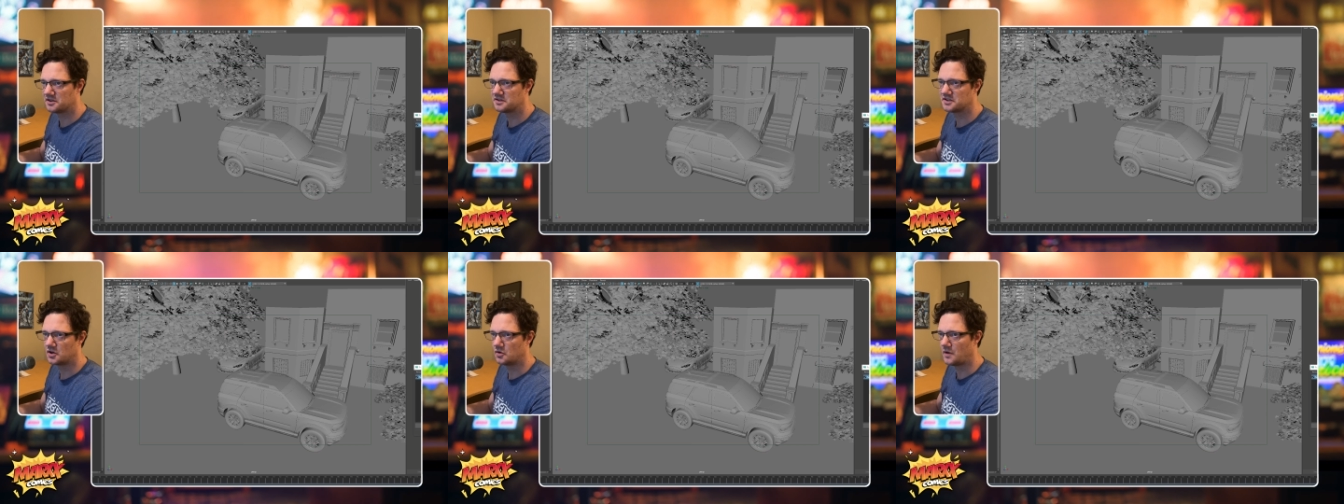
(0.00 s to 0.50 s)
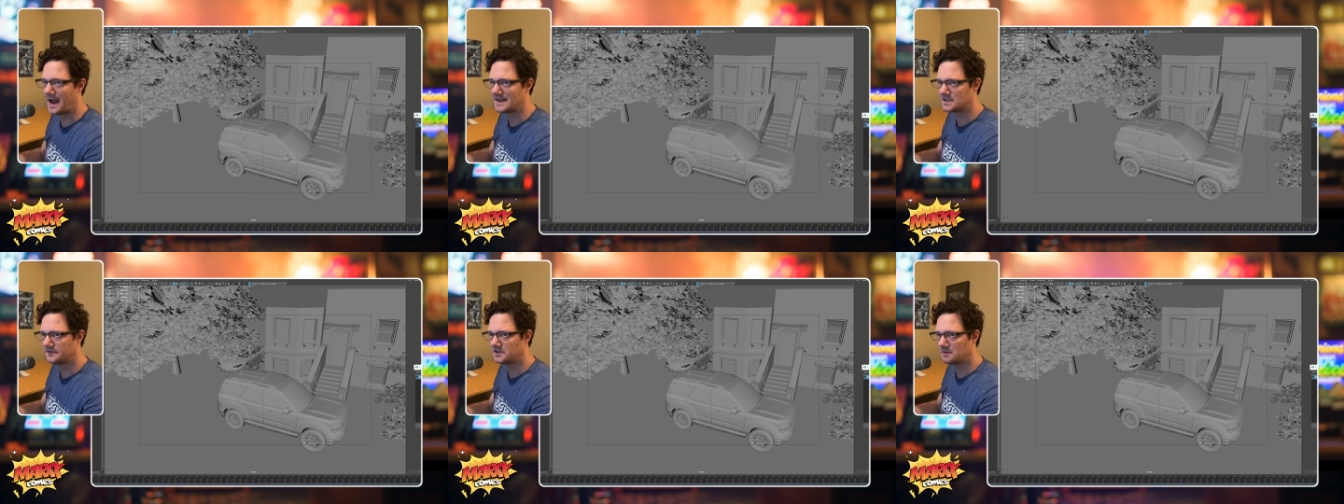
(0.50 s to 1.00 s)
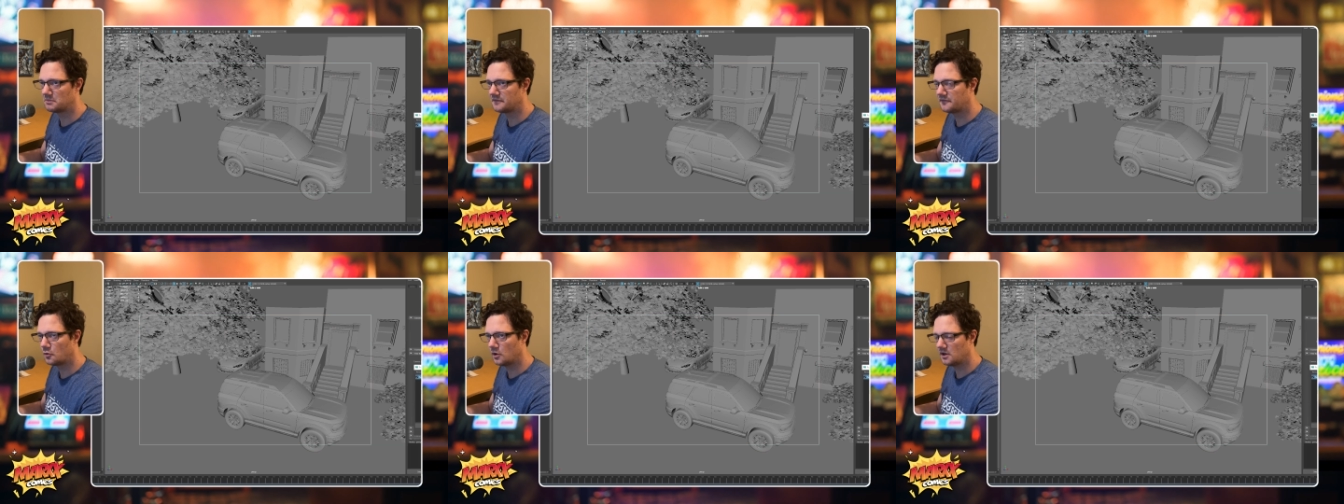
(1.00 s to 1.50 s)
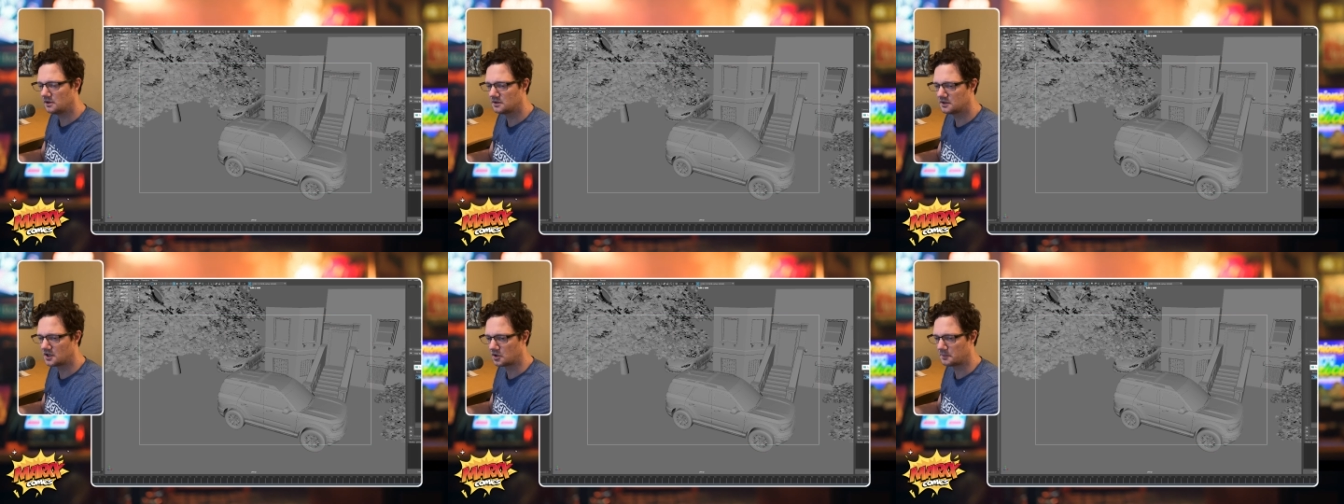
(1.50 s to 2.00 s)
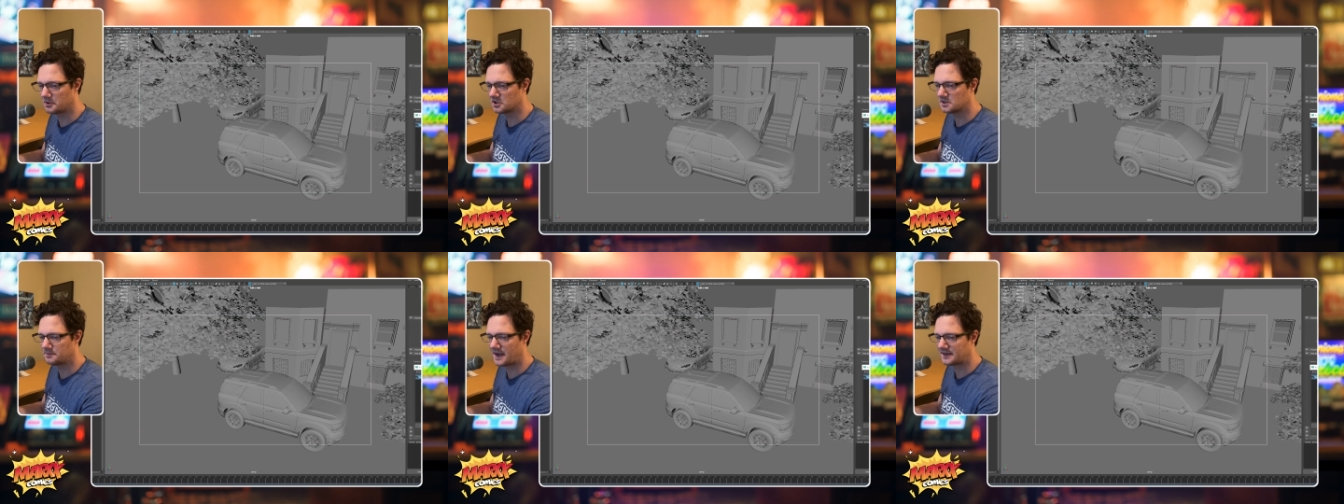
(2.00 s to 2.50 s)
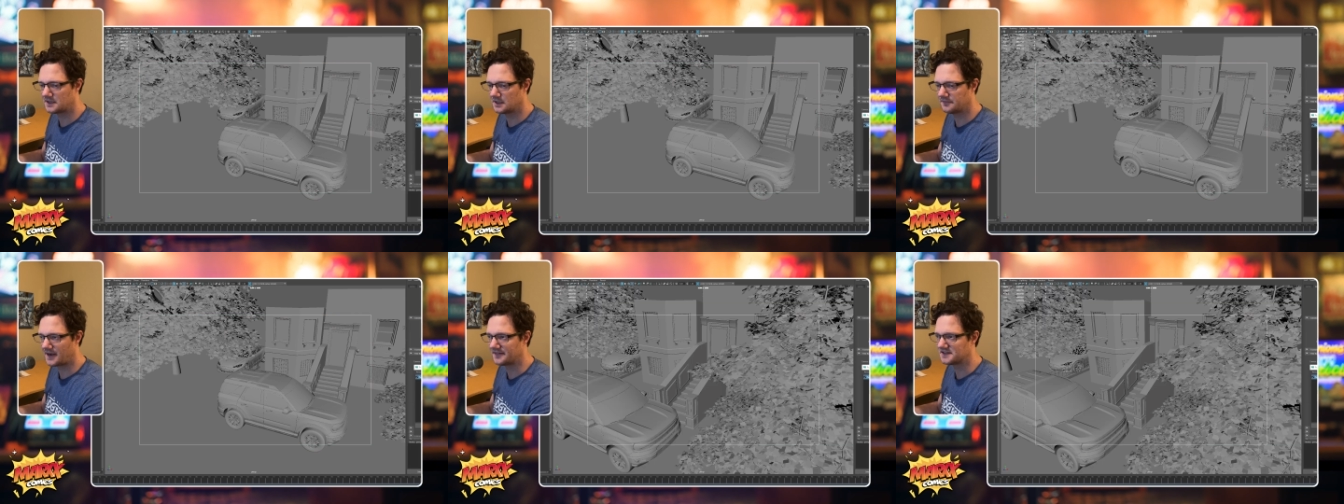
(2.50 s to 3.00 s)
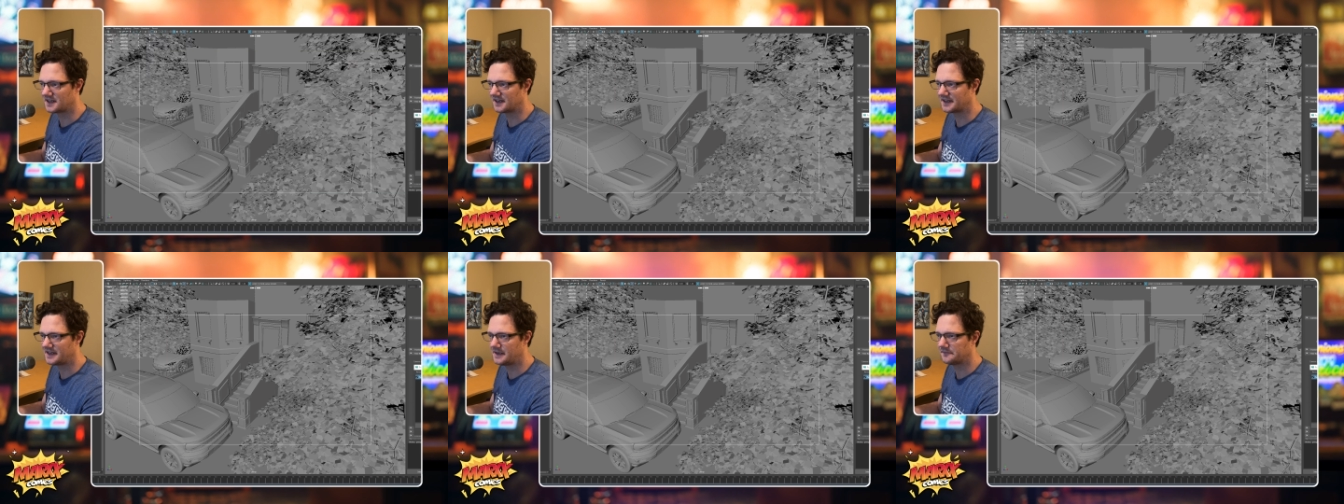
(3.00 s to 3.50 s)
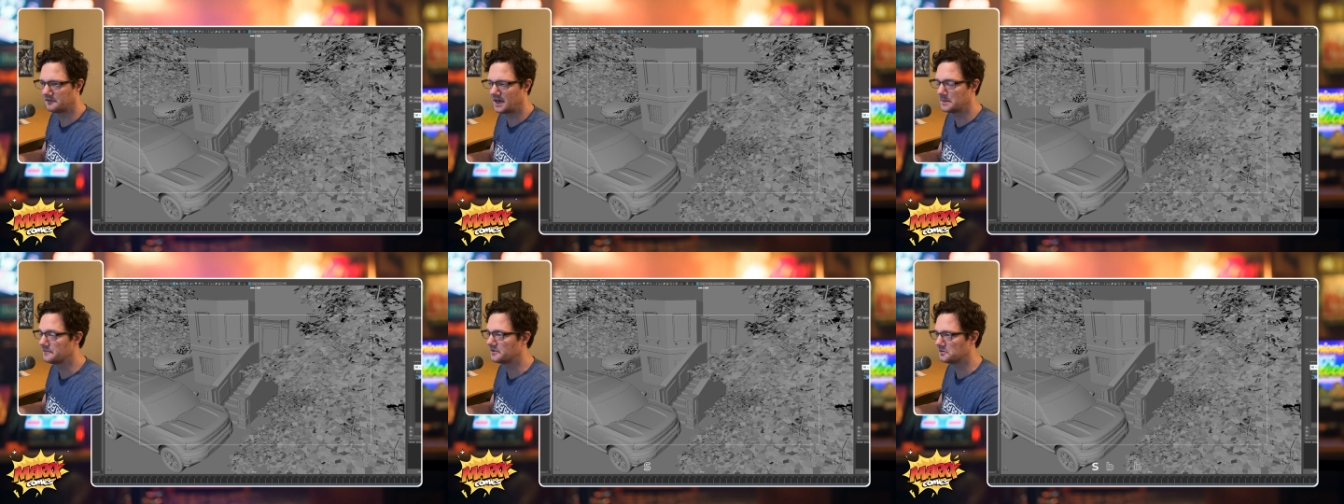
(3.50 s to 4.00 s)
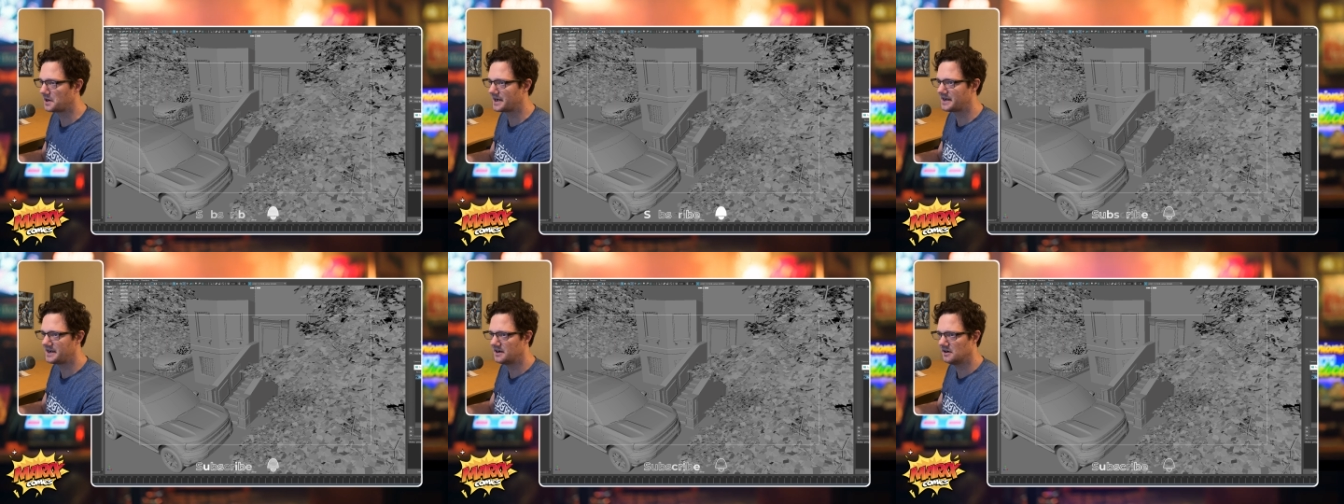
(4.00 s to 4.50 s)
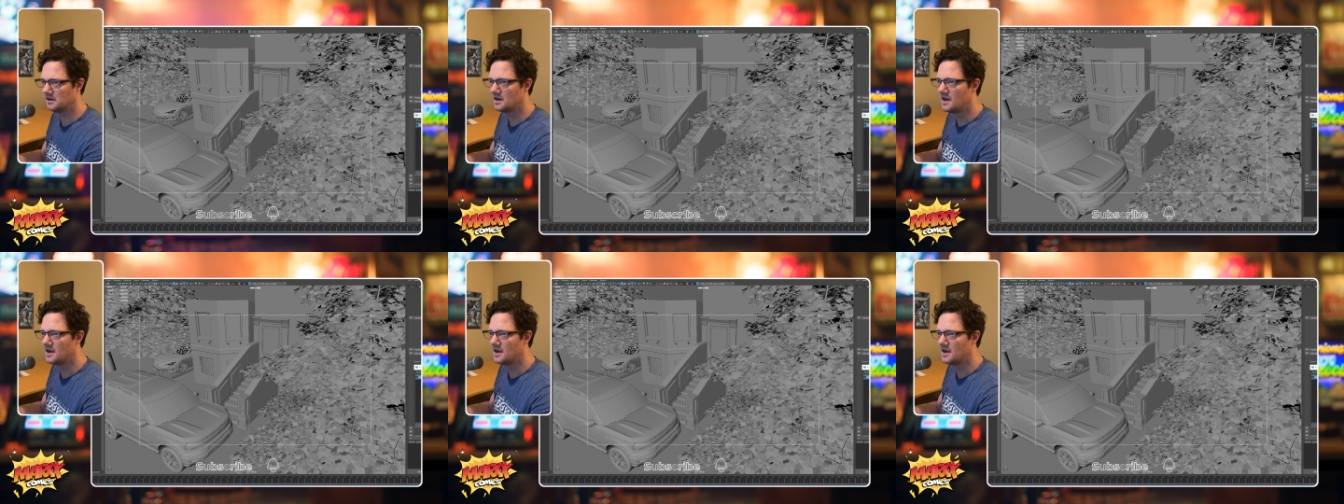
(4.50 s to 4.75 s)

So as I've done before, go to perspective. I set a keyframe for right here.